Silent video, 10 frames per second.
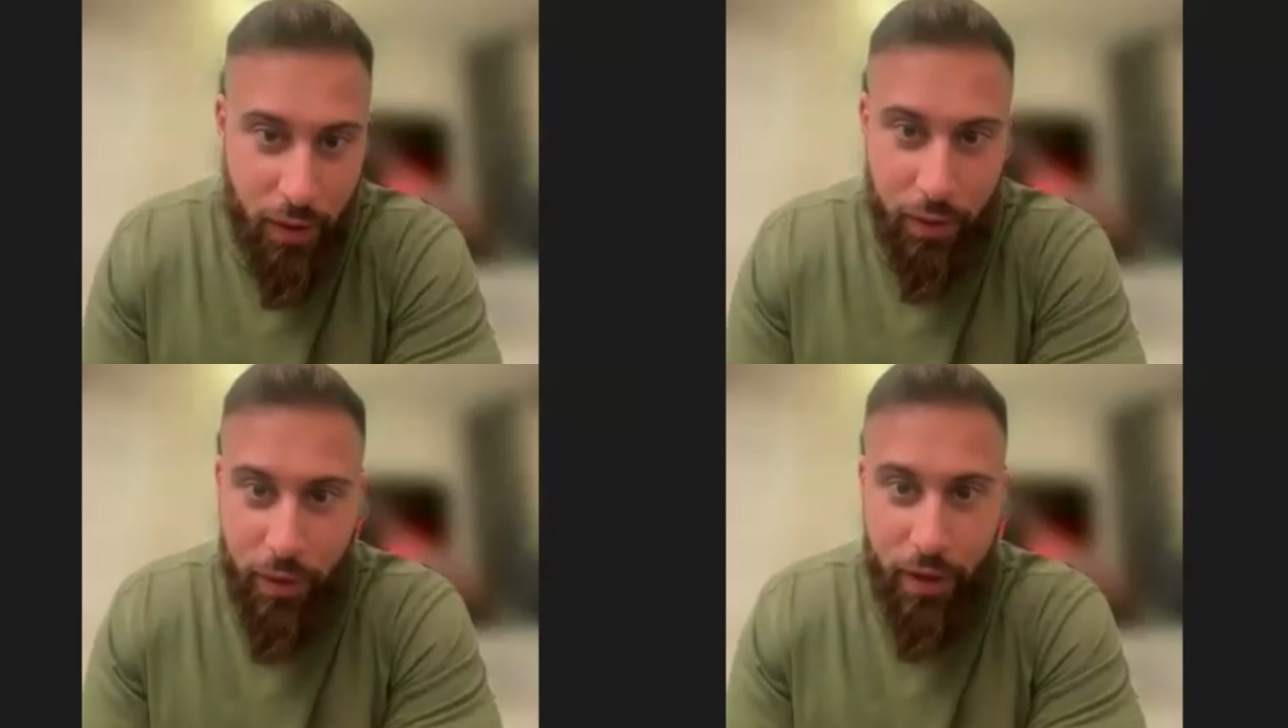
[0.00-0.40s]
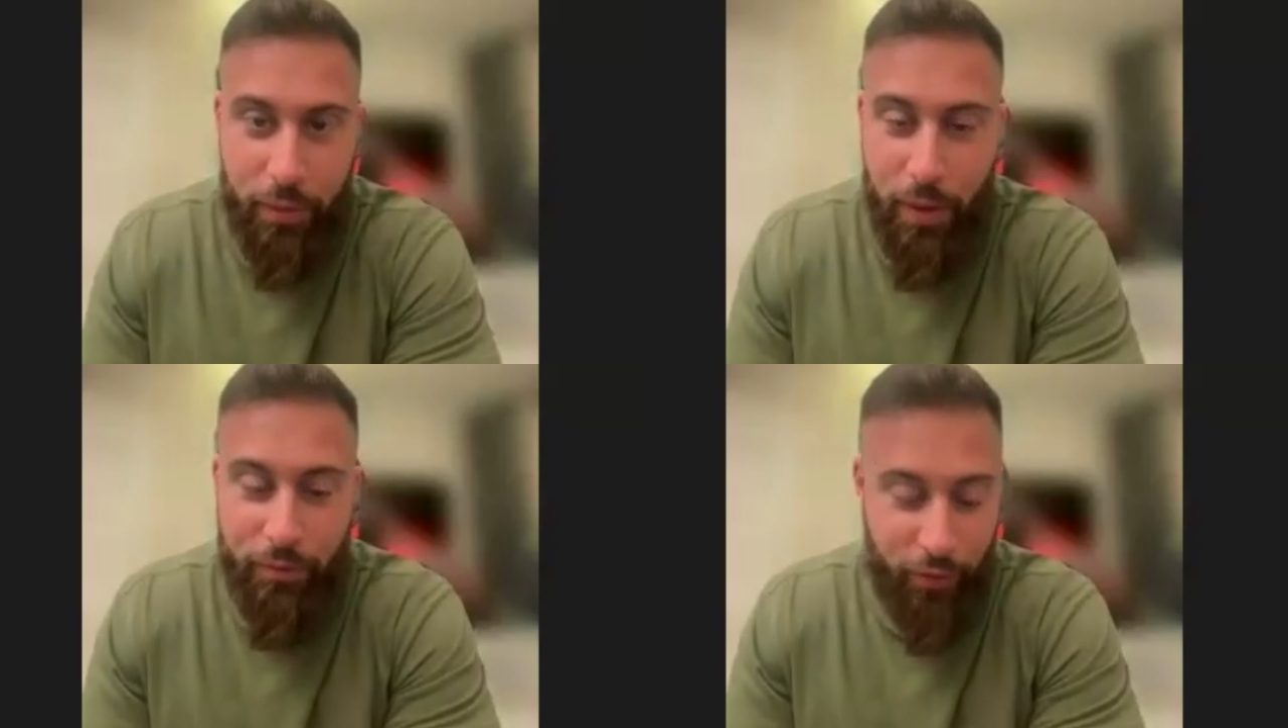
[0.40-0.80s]
I don't.
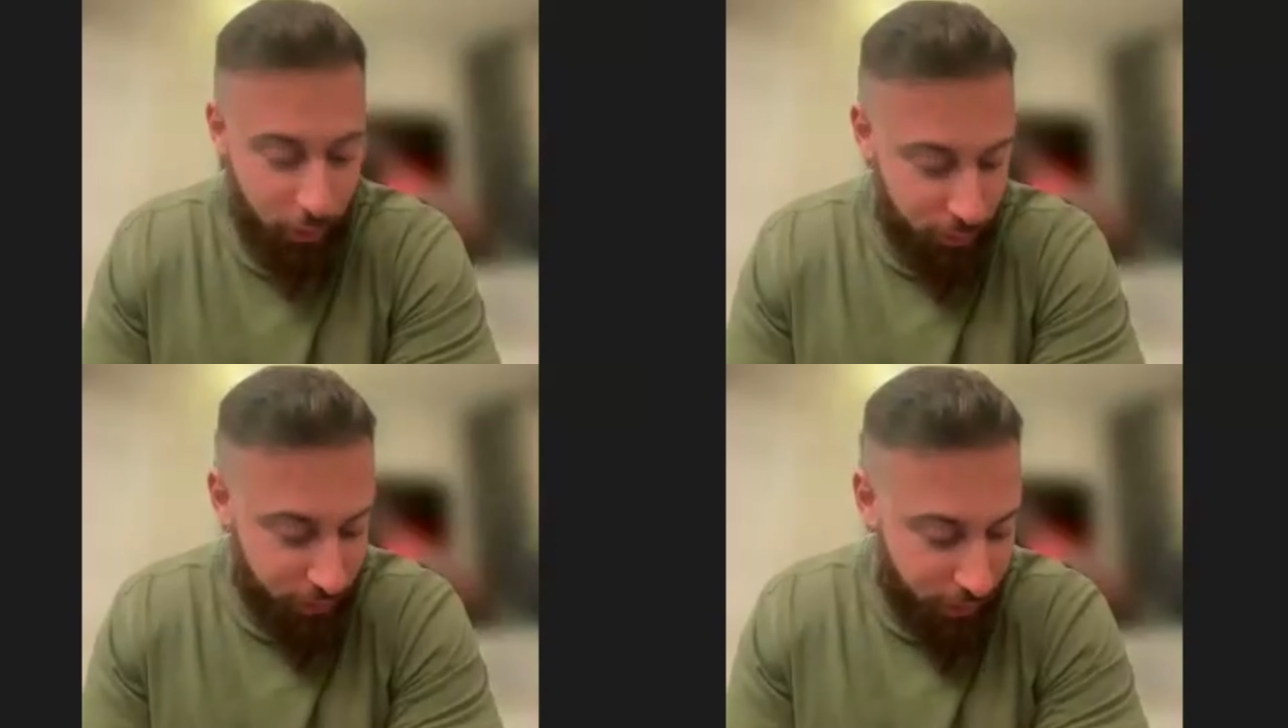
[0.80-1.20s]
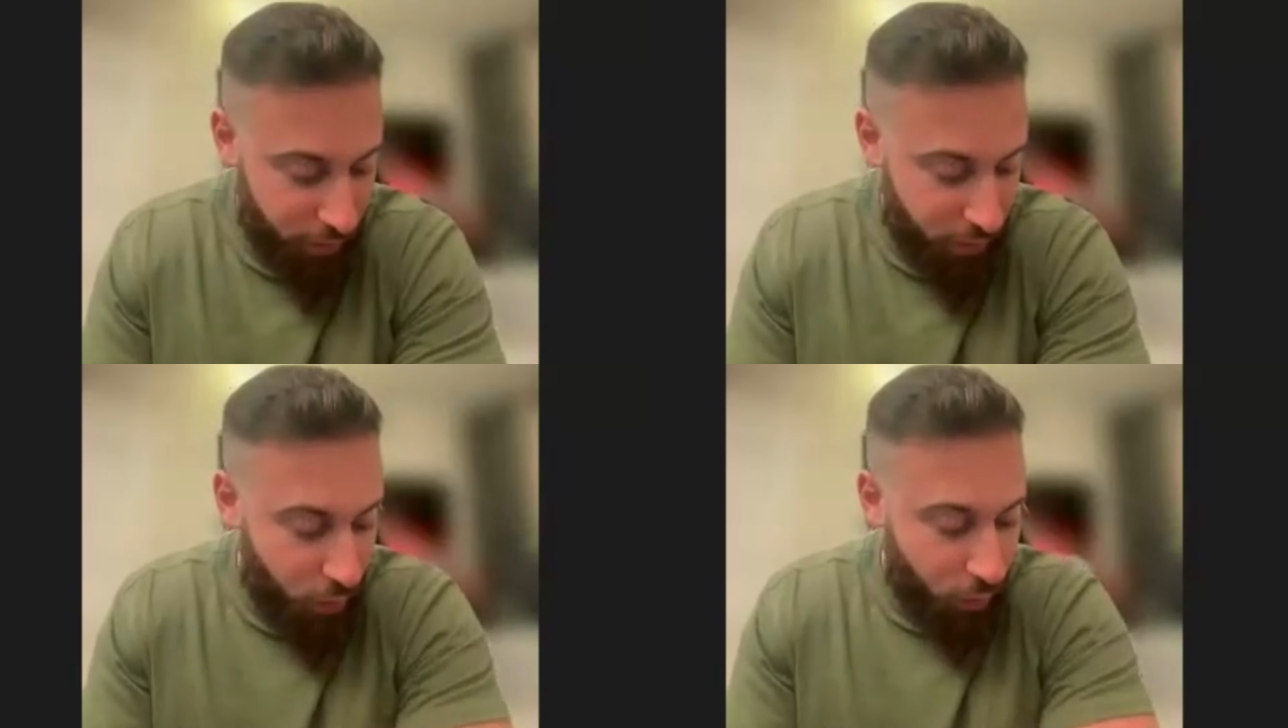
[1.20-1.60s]
I'm fine with
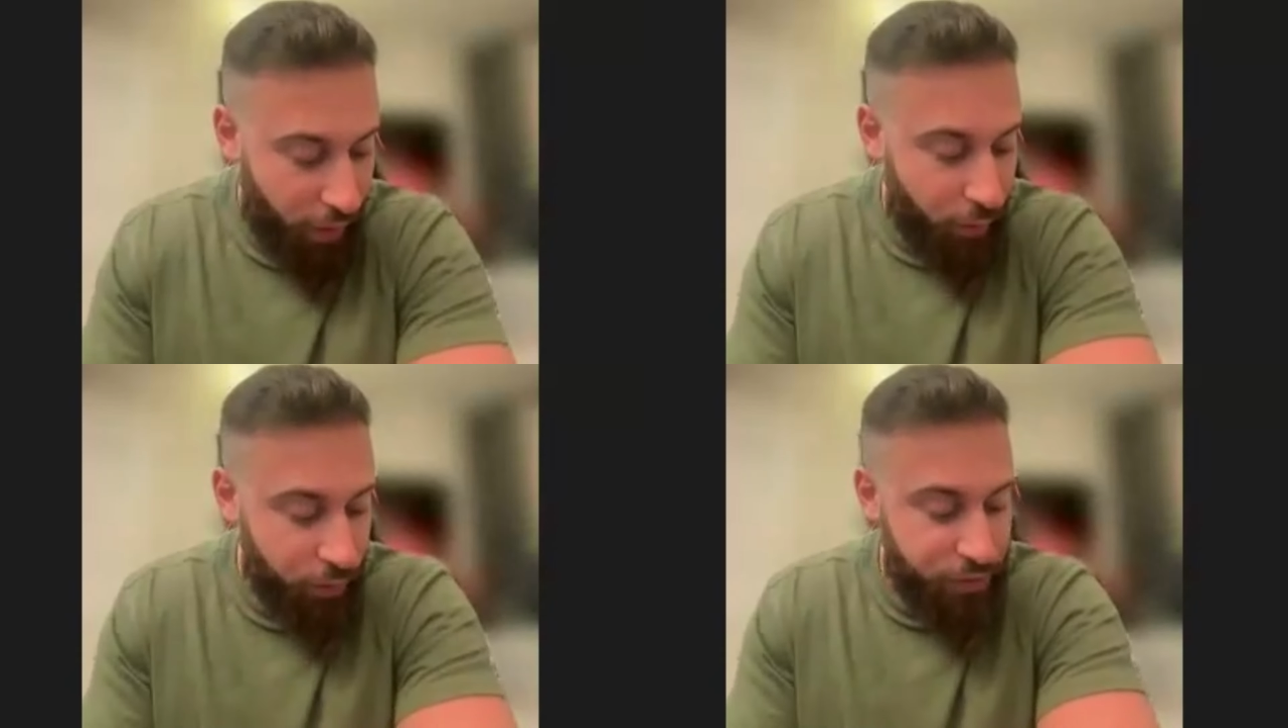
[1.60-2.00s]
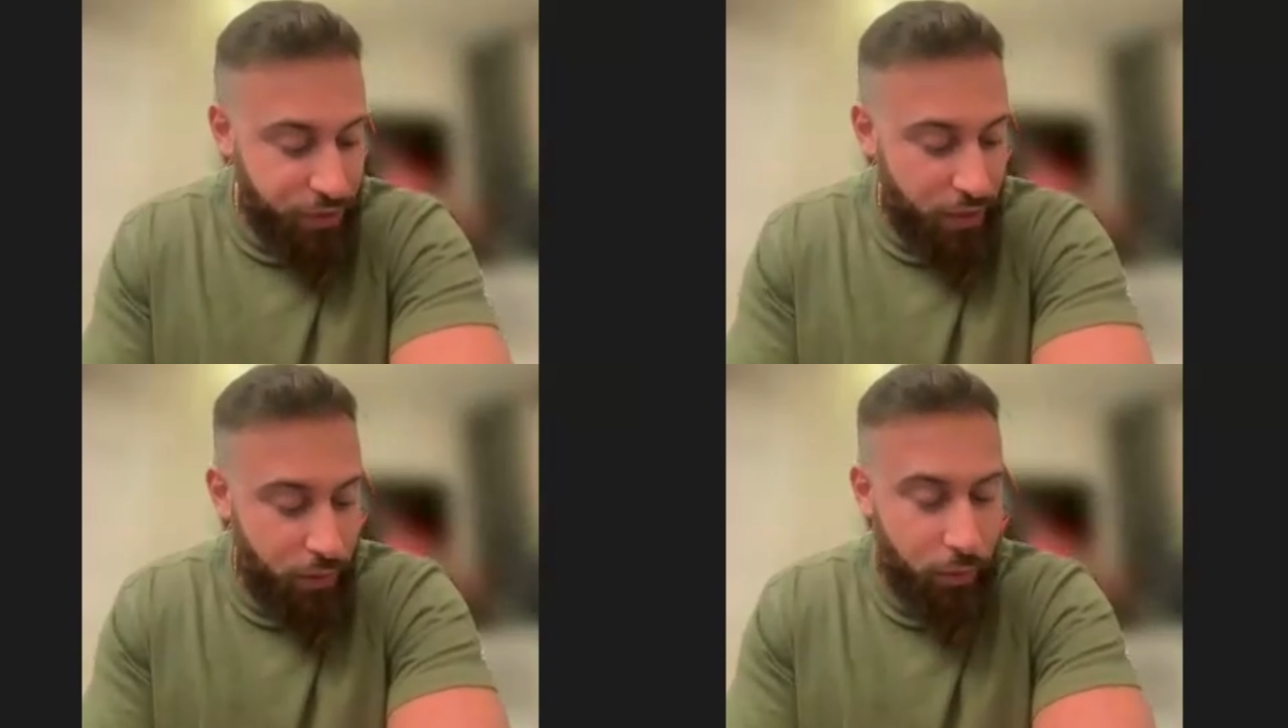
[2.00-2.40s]
that. What I would
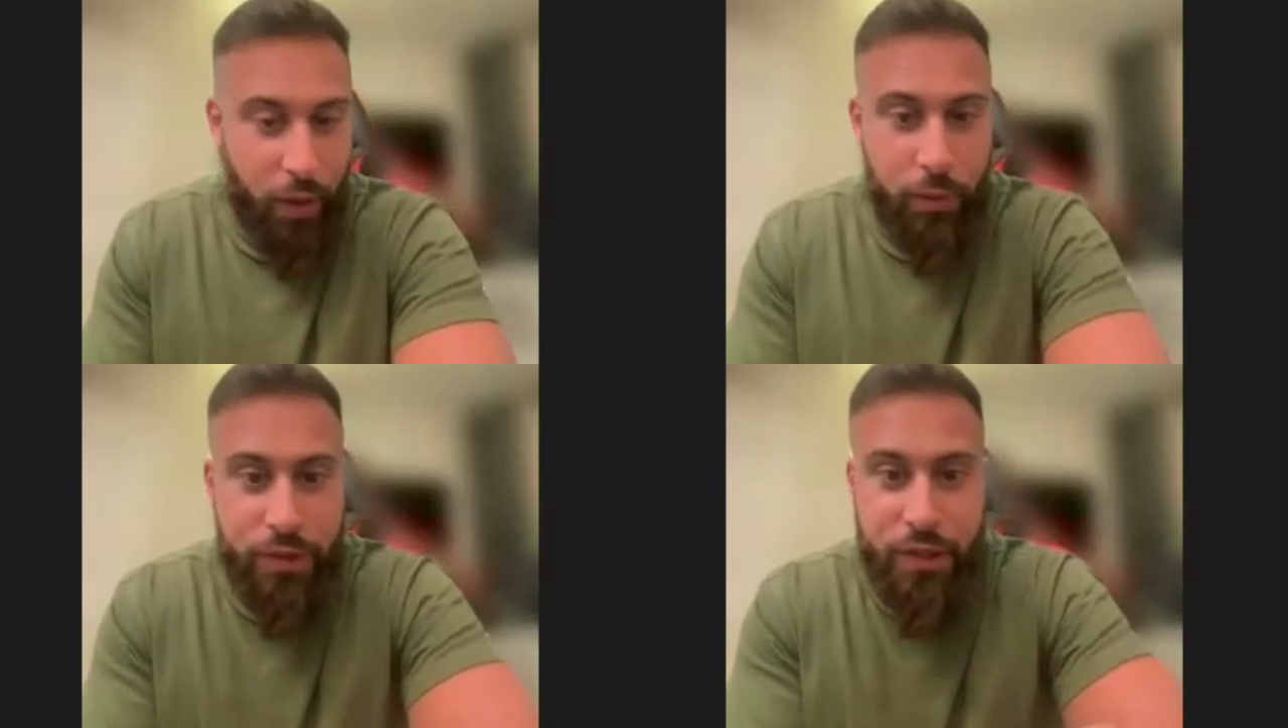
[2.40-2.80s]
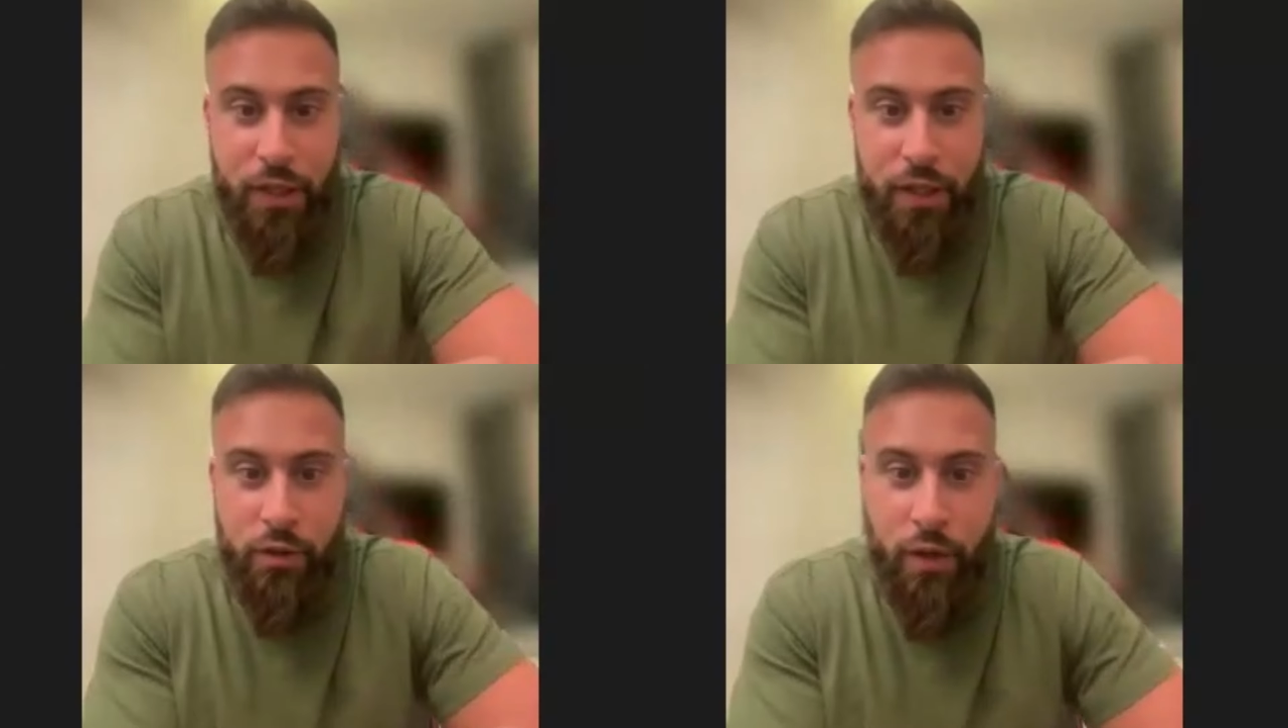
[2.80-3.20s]
say
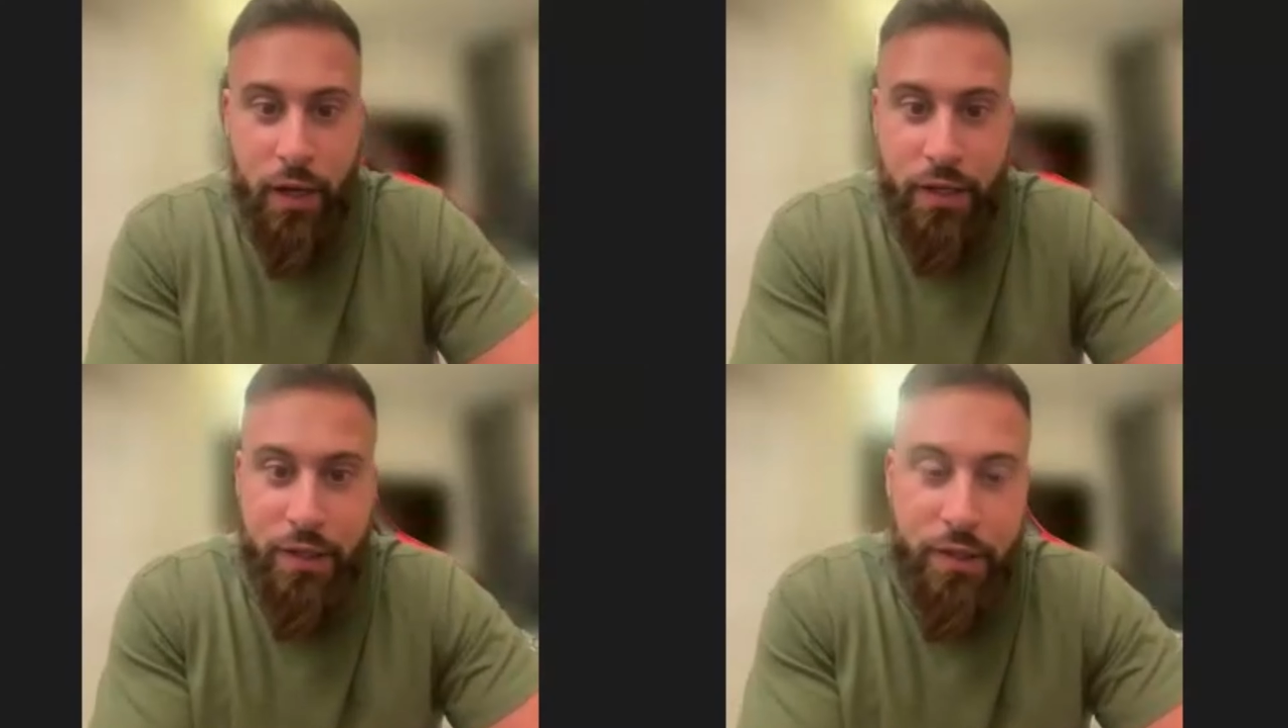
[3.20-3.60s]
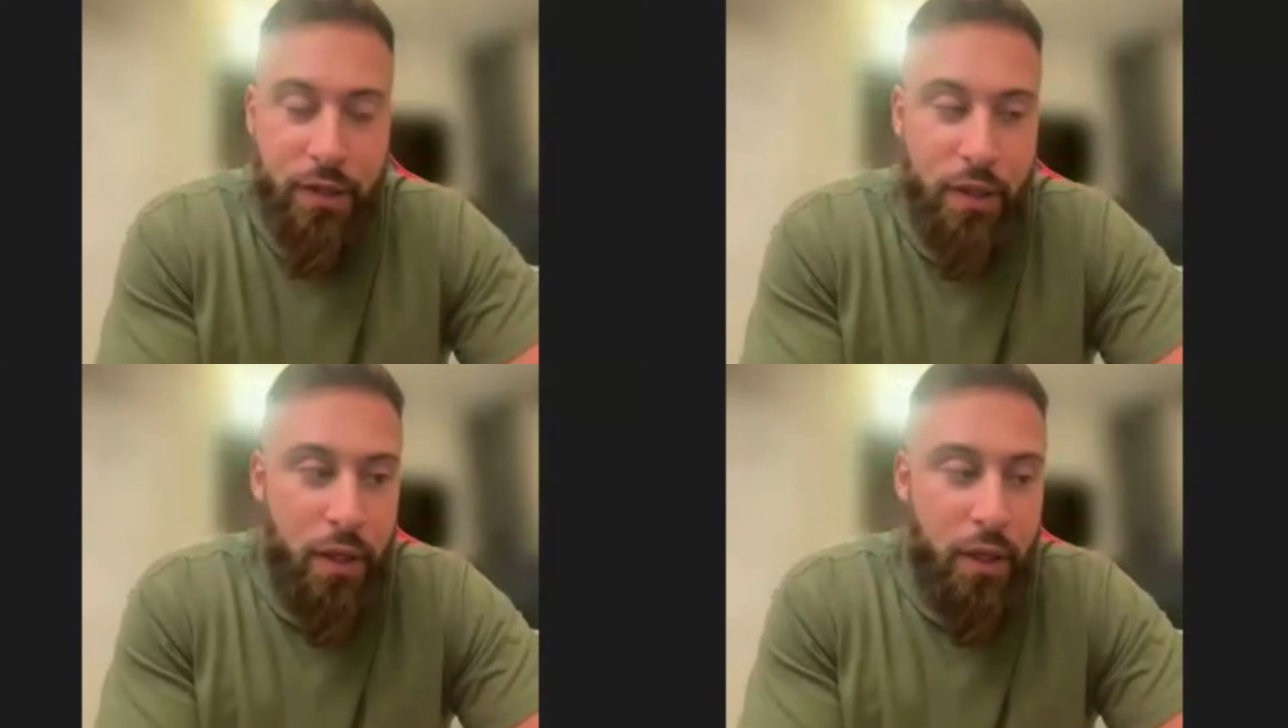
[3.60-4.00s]
to you guys is,